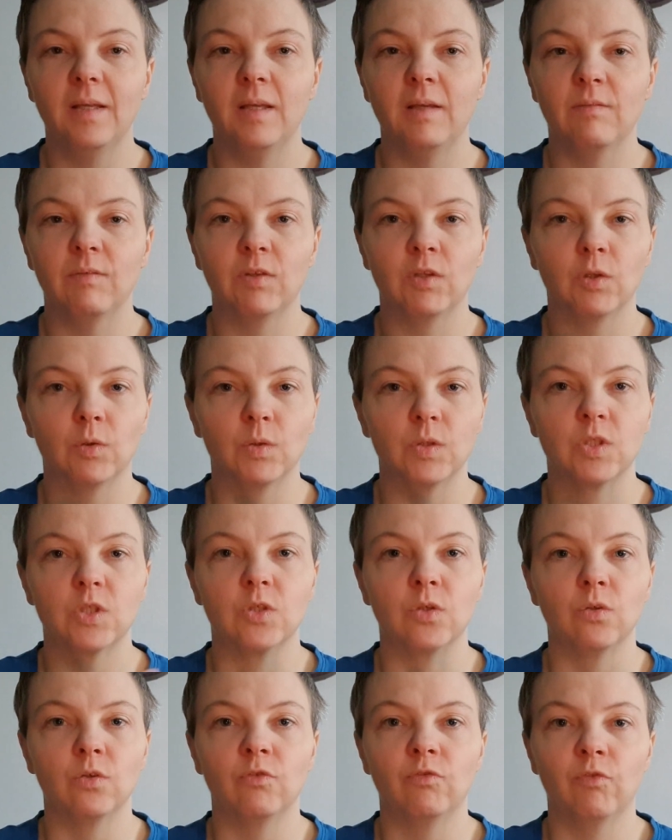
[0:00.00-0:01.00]
even though it's
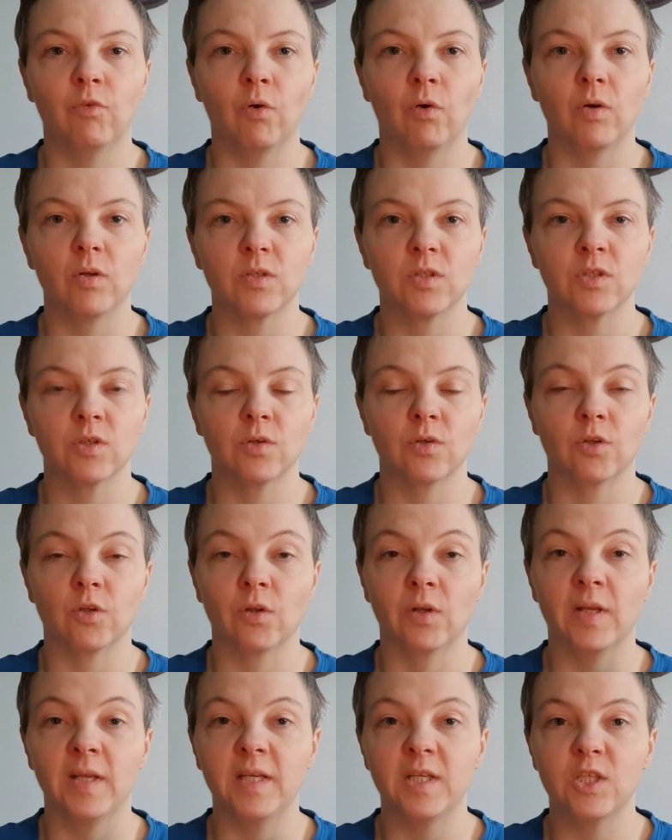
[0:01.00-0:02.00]
good for
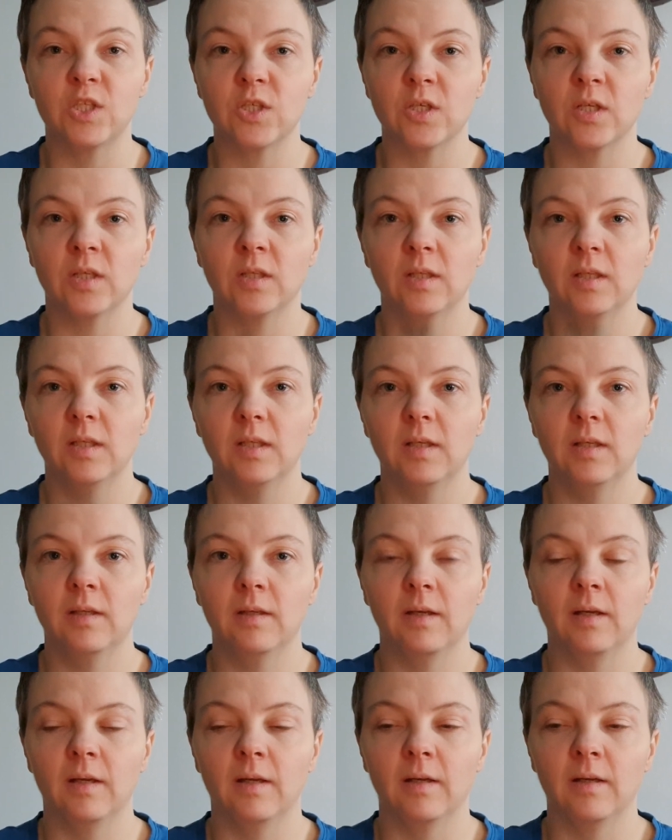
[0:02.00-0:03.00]
circulation,
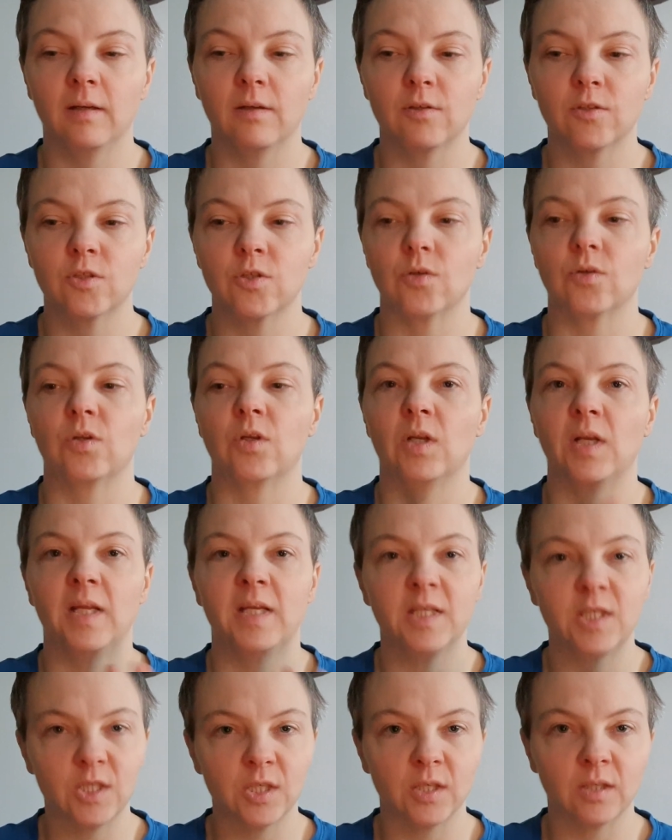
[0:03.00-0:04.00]

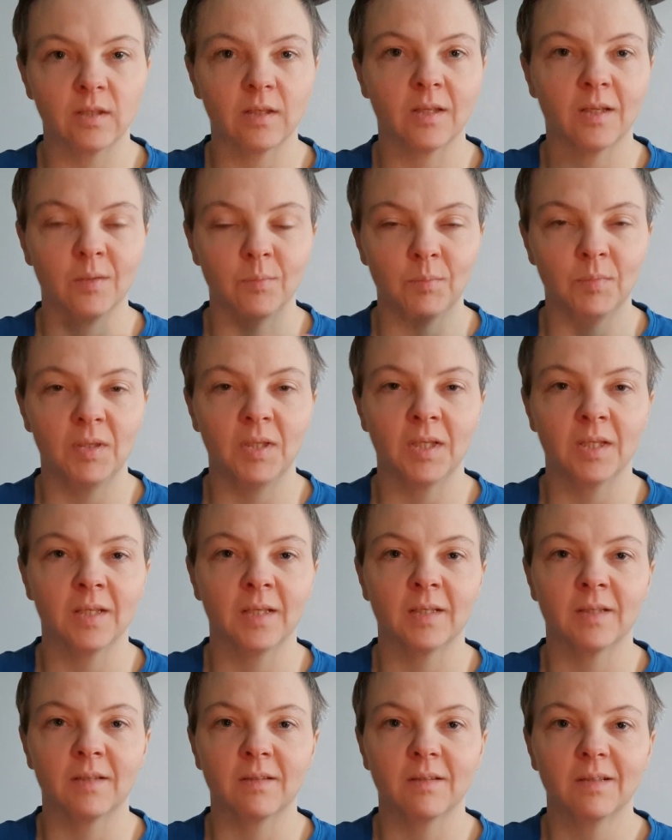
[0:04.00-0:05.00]
circulation can mean
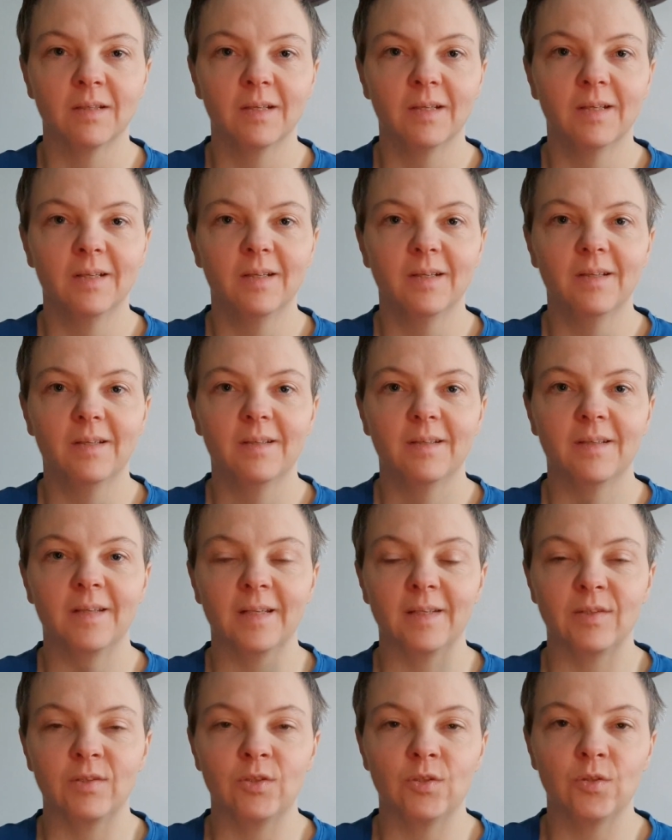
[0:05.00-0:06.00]
that
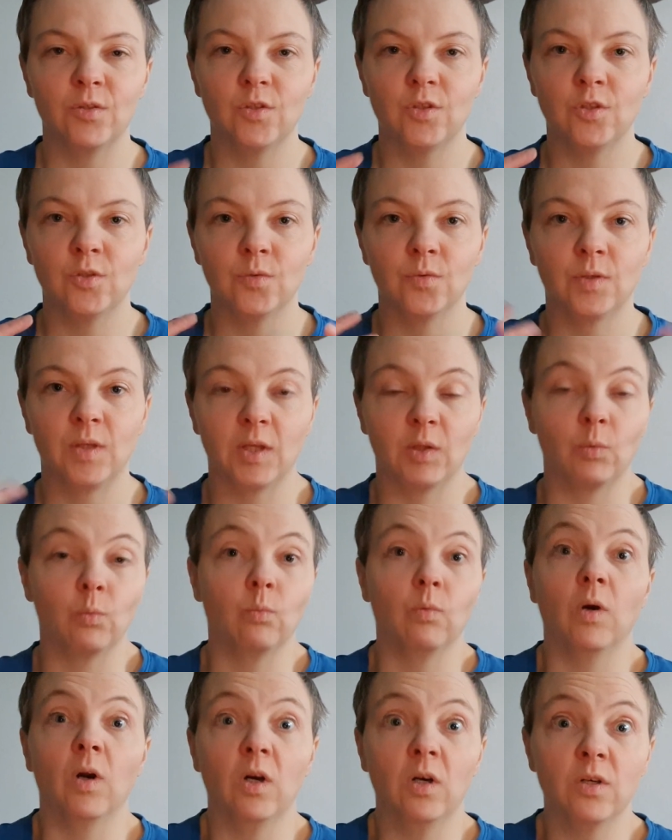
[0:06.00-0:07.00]
you get
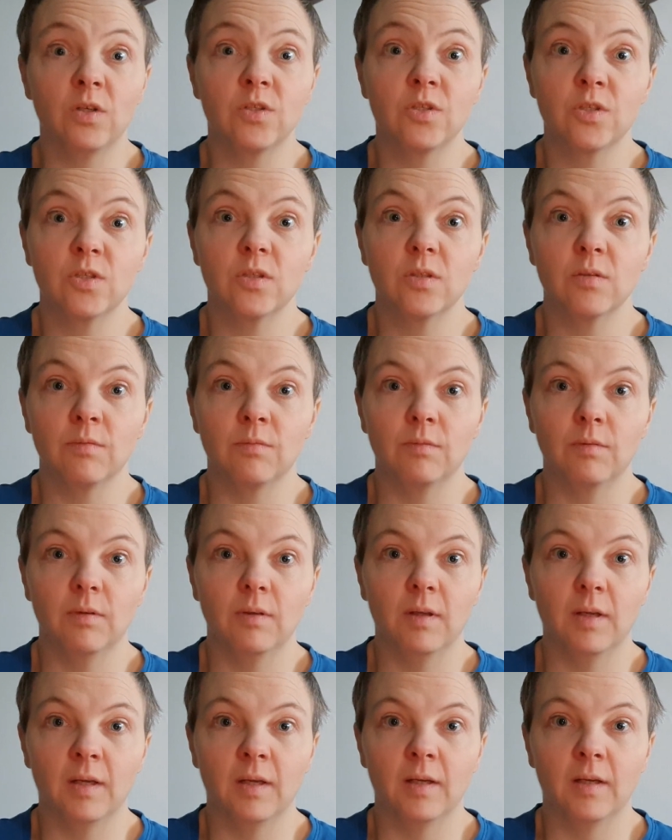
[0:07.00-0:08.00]
worse,
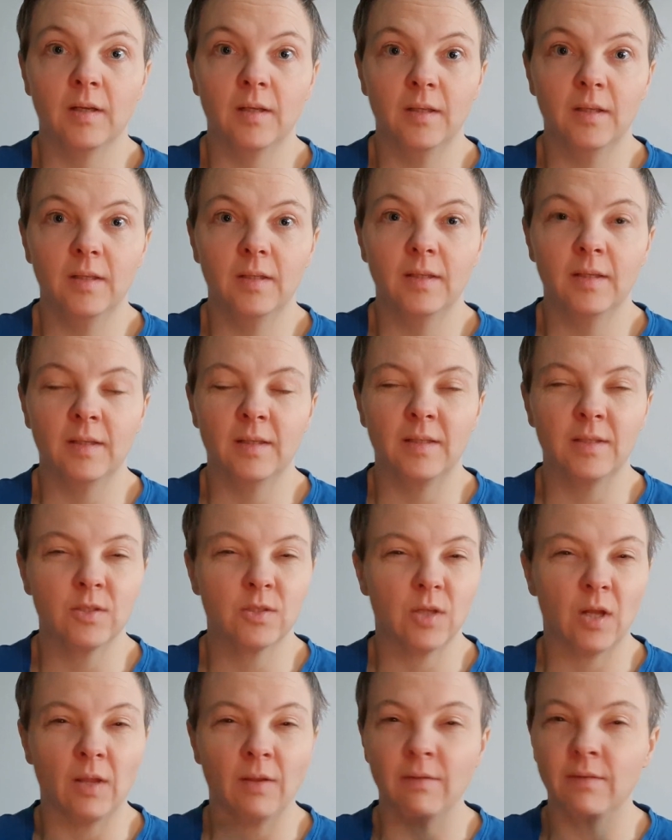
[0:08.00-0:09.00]
and
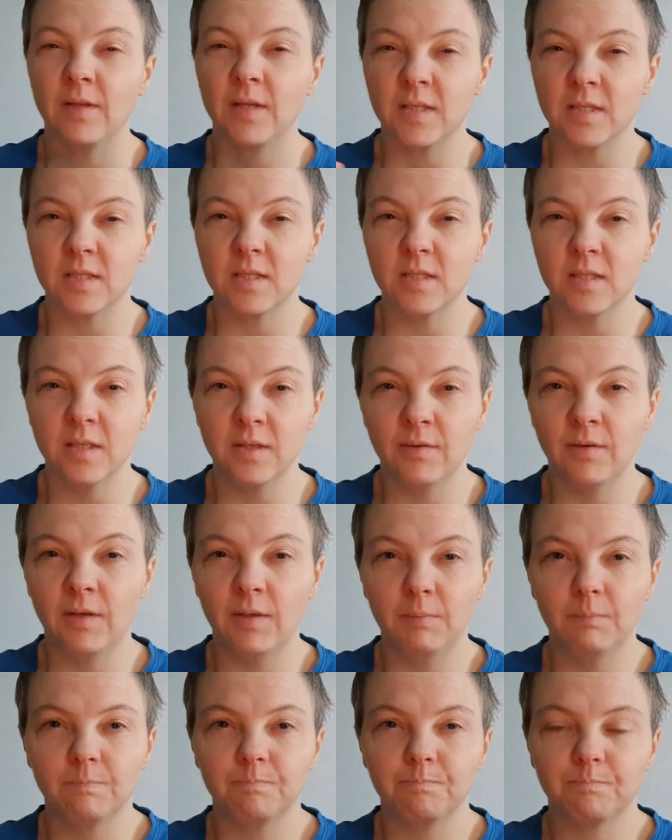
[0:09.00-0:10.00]
it's
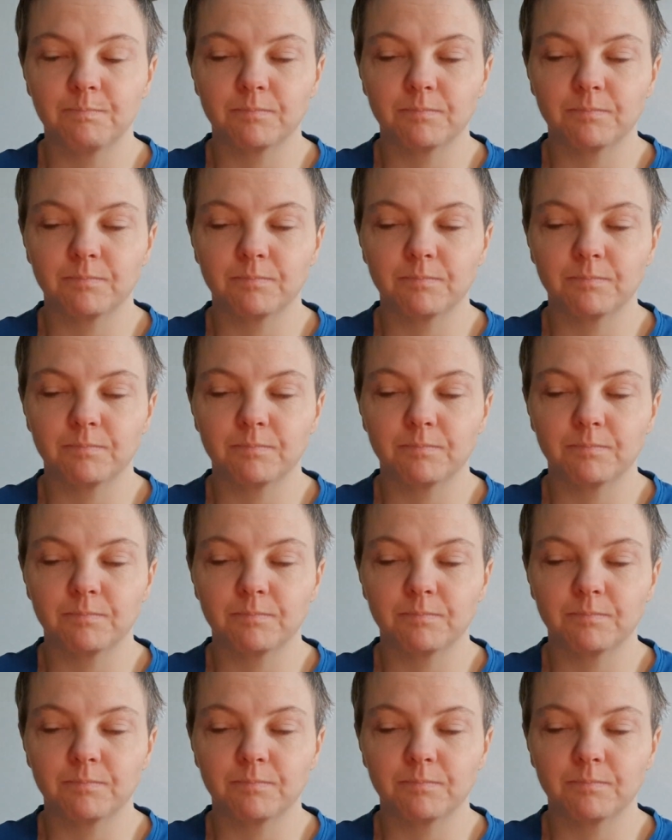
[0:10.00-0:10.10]
unnecessary.